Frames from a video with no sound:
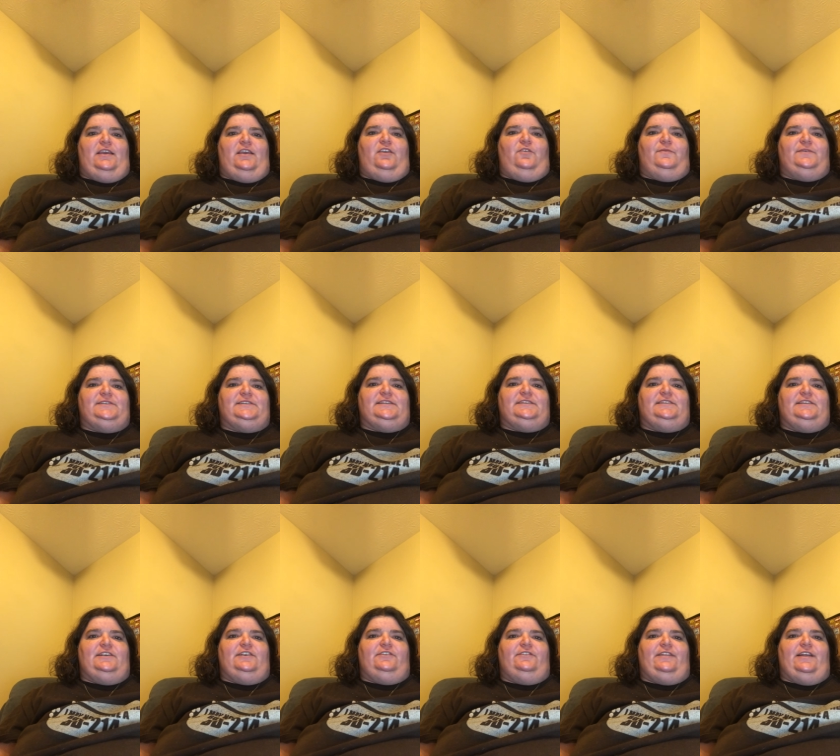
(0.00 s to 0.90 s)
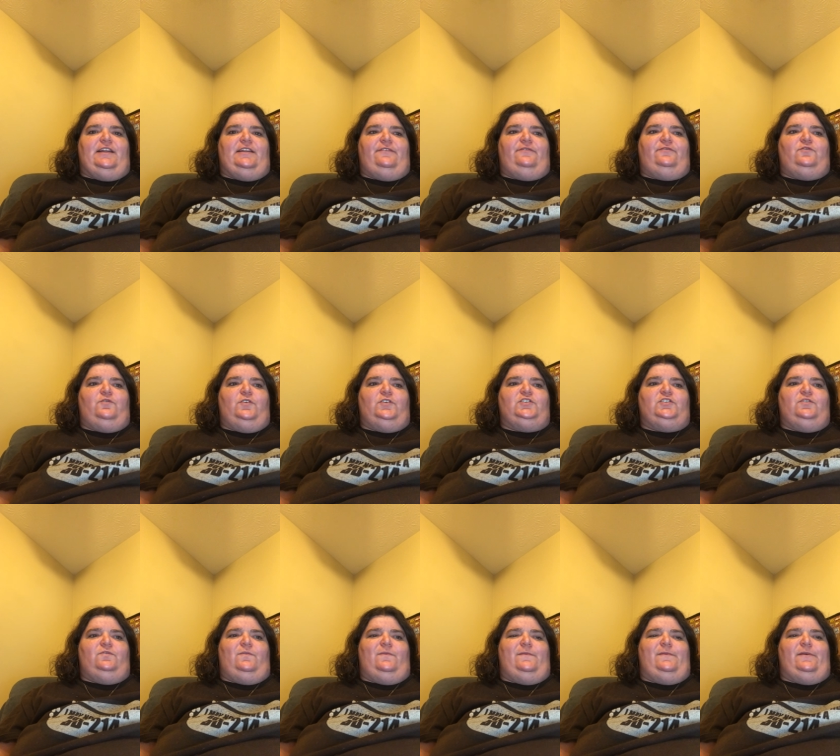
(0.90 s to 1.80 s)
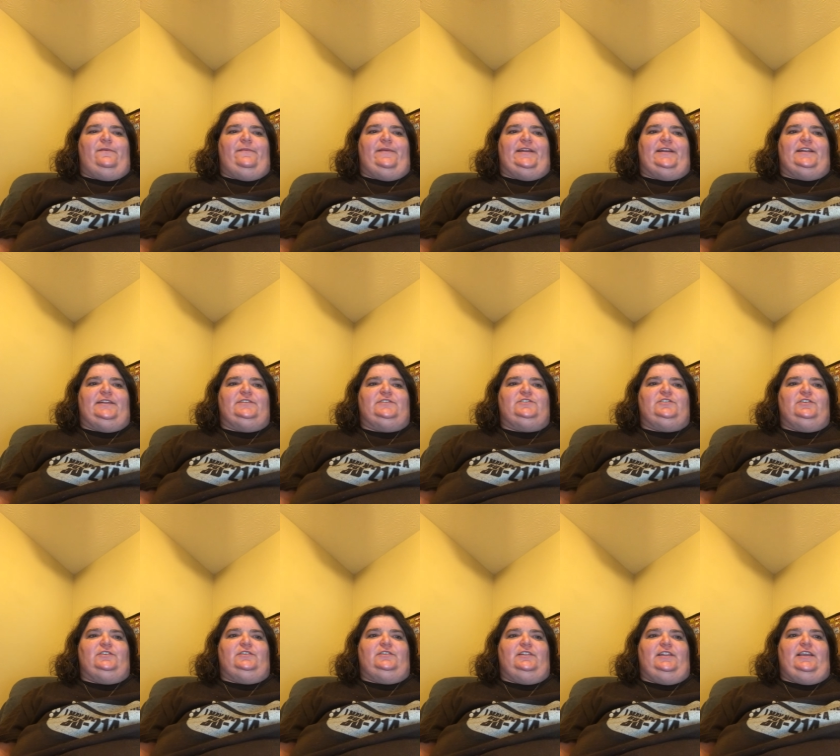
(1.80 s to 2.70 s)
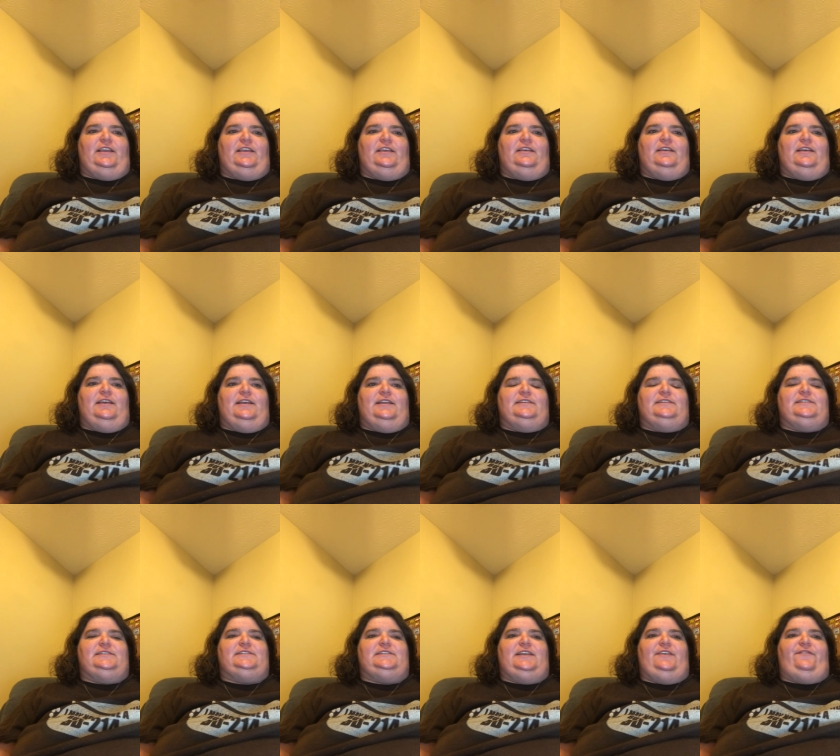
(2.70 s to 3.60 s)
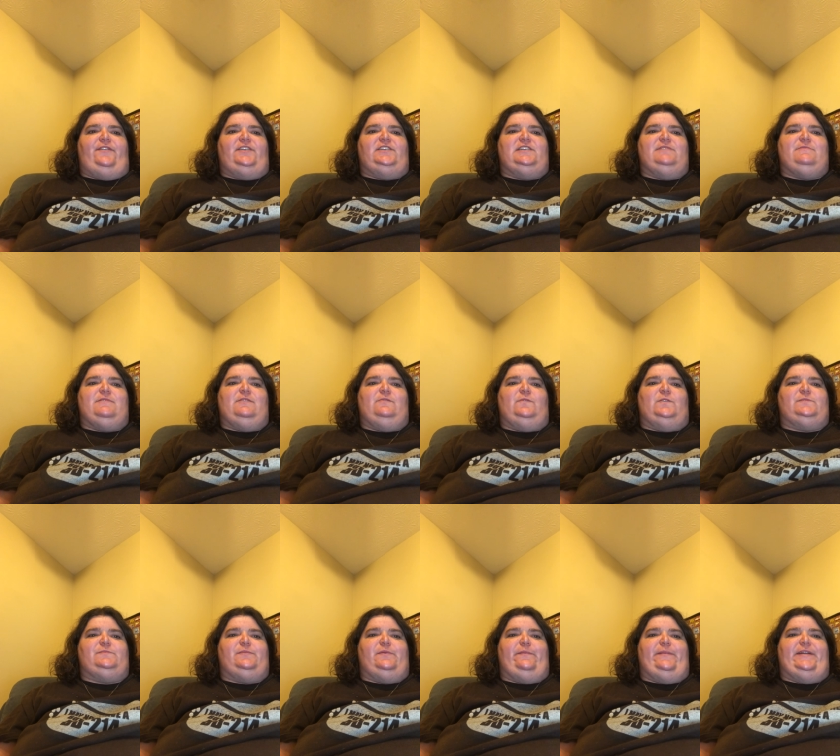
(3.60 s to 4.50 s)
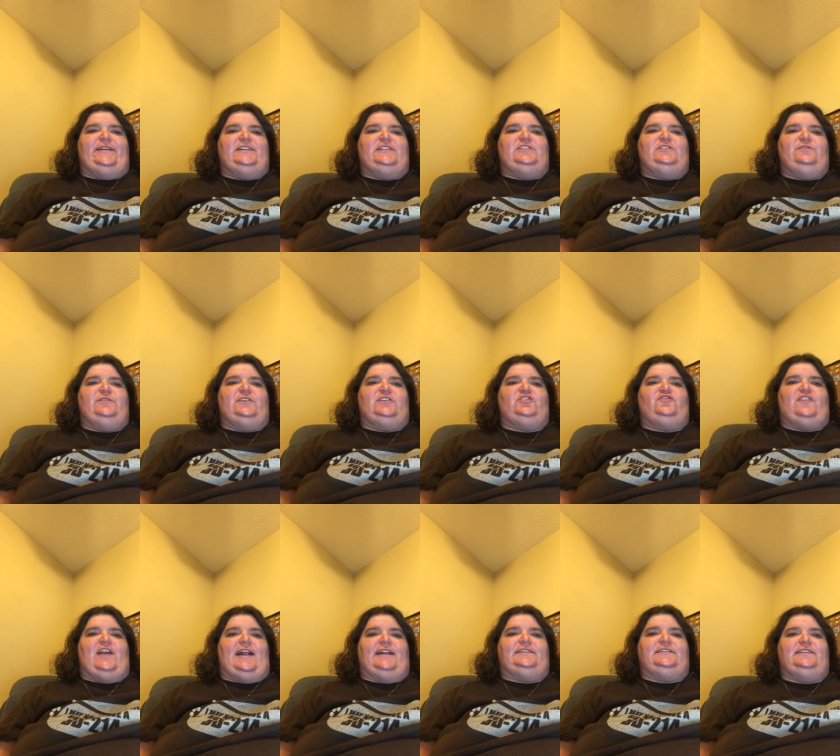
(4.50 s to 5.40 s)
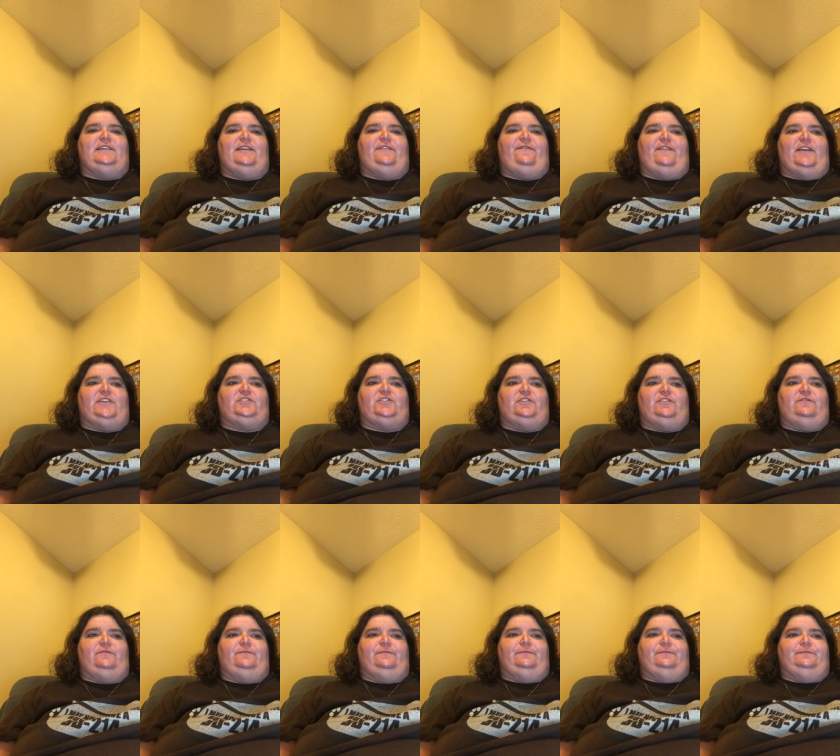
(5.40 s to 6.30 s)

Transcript: It was considered that if torture were permitted, certainly deceiving someone was permitted to extract a confession.